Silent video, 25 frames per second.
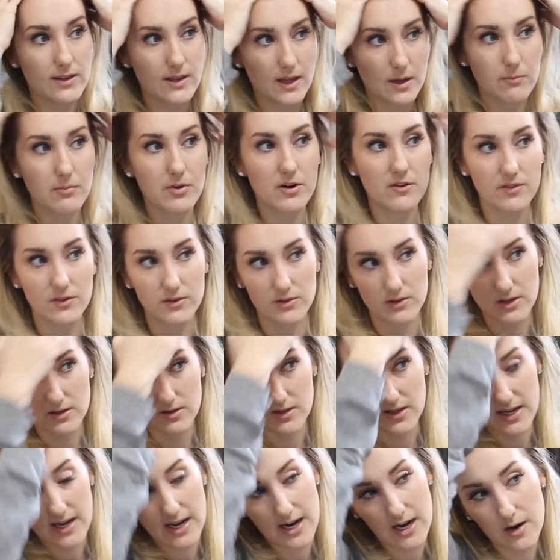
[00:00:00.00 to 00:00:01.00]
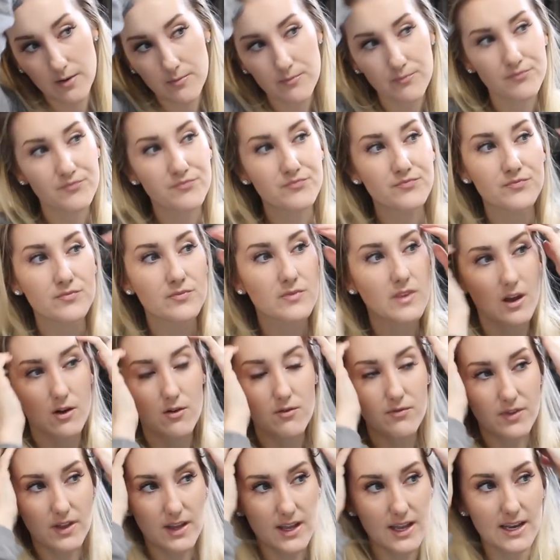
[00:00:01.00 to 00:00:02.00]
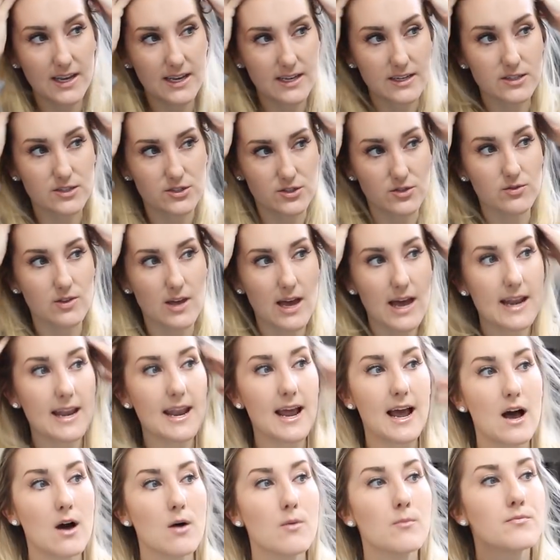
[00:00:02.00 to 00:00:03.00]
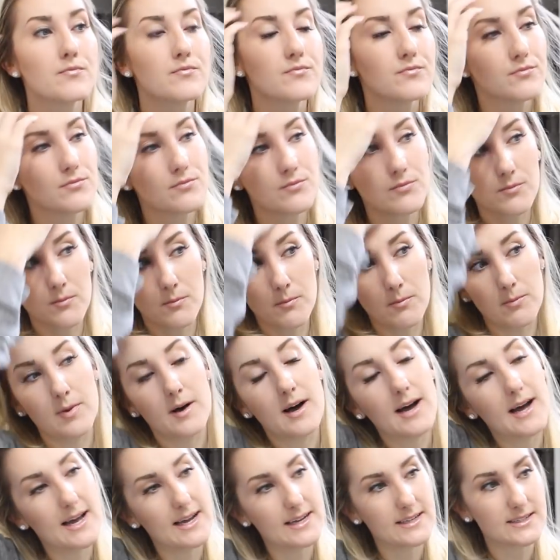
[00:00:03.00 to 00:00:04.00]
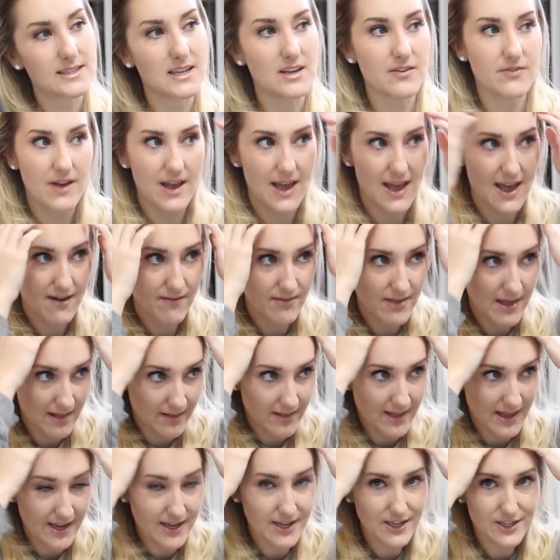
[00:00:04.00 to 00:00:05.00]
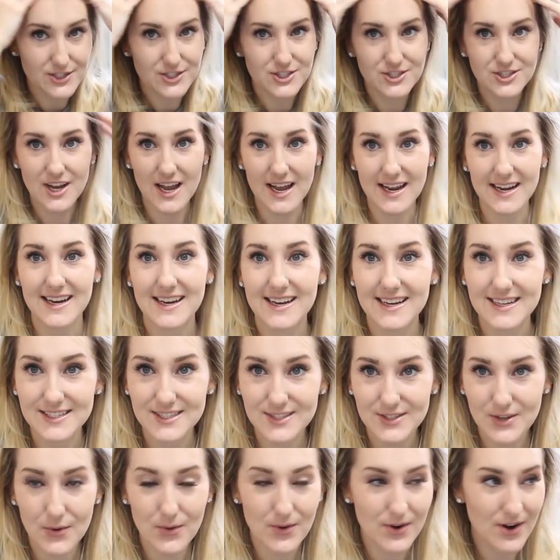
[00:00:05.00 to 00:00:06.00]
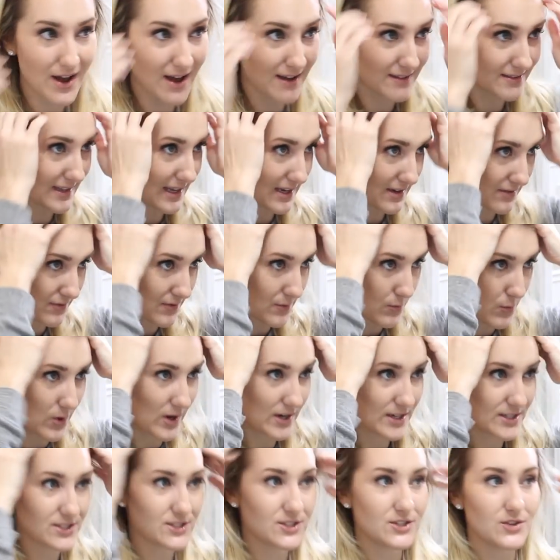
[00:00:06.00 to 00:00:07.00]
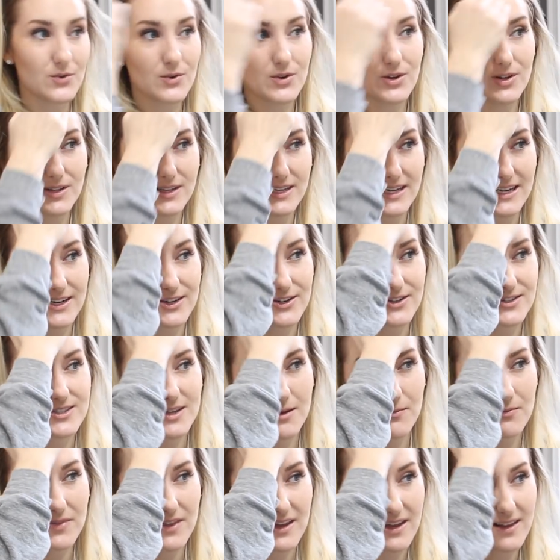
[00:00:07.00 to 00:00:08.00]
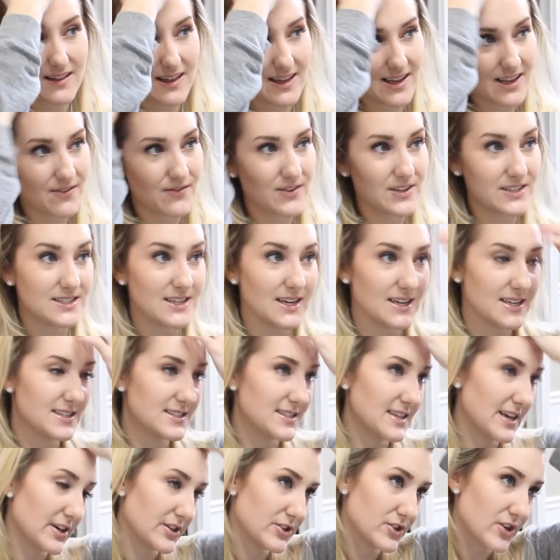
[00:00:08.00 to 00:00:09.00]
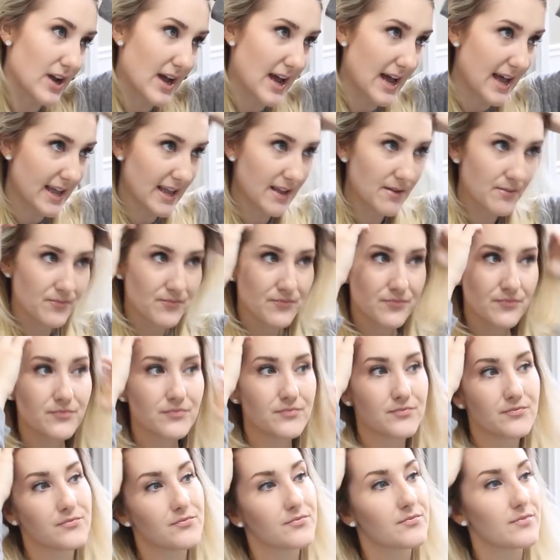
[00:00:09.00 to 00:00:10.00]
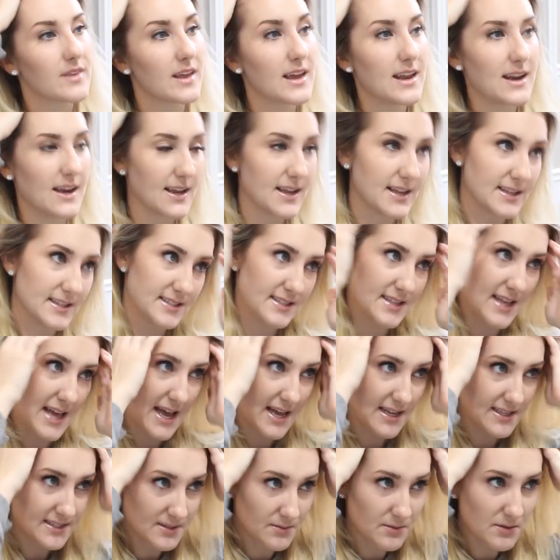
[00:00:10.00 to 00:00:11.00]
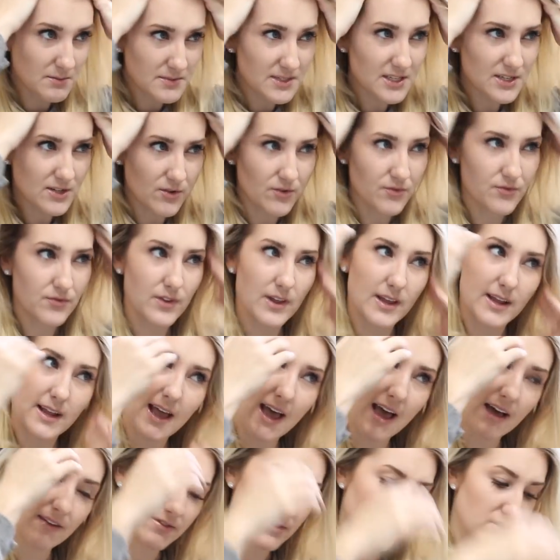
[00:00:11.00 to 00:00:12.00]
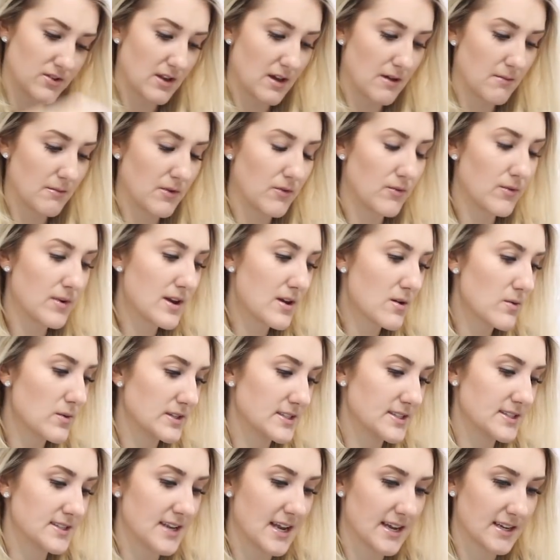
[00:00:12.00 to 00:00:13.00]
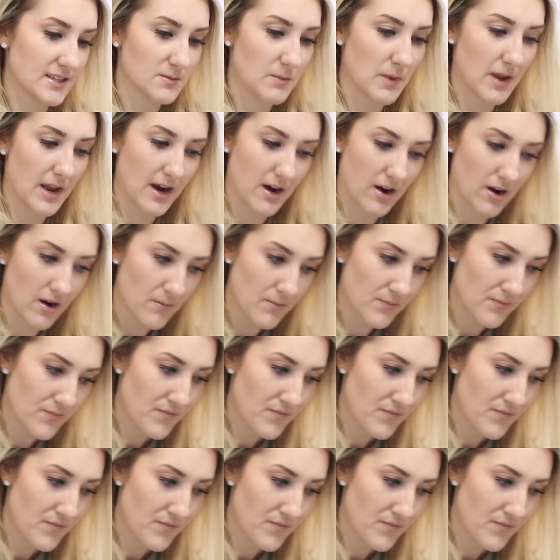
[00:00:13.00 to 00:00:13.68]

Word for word: and like perfectly clean hair. I don't feel like I need to do that now, but if I have that like shininess going on, like from where it's too clean or something, like if it does air dry and it gets that, sometimes I don't feel like I have to do that. My ring always smacks my hair.